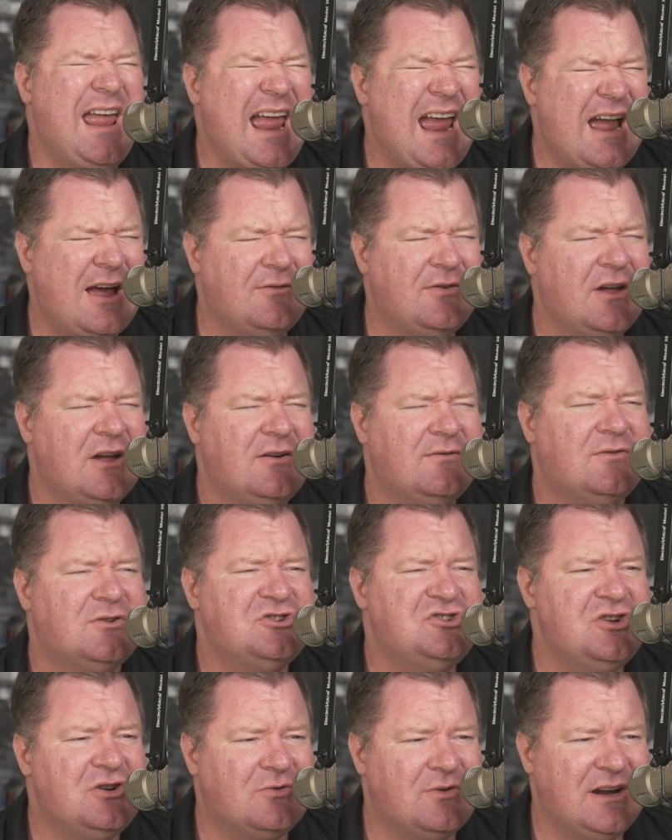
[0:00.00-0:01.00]
have for
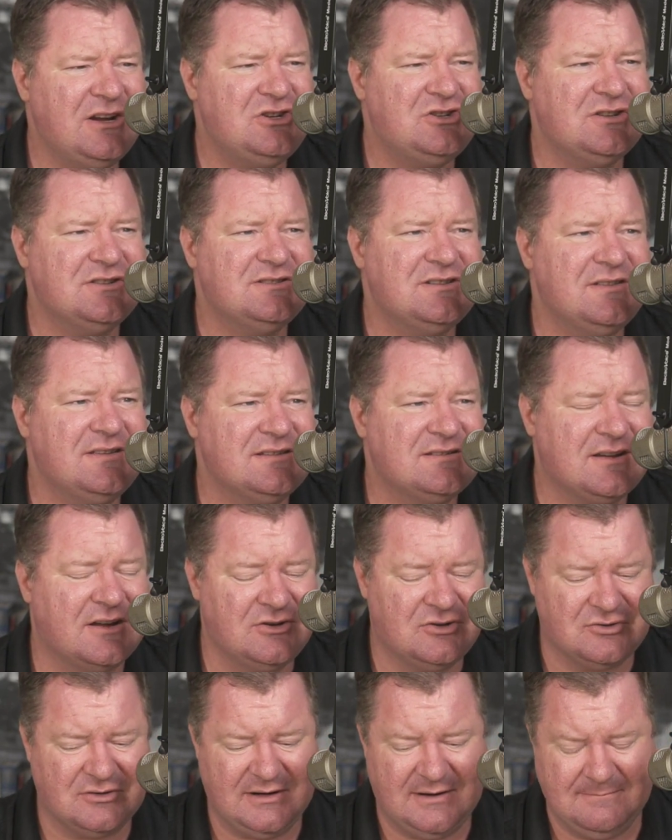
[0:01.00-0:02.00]
generations in this
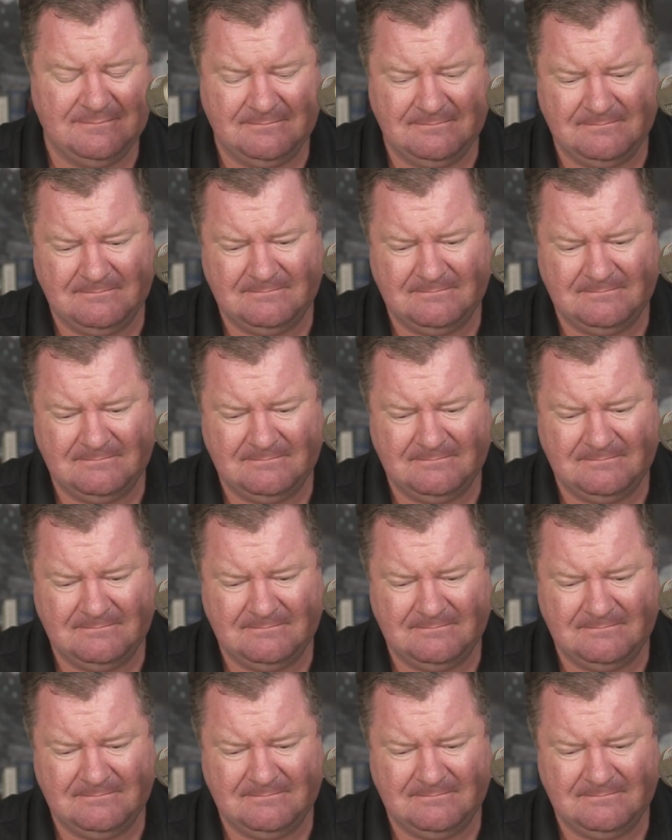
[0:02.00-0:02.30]
country.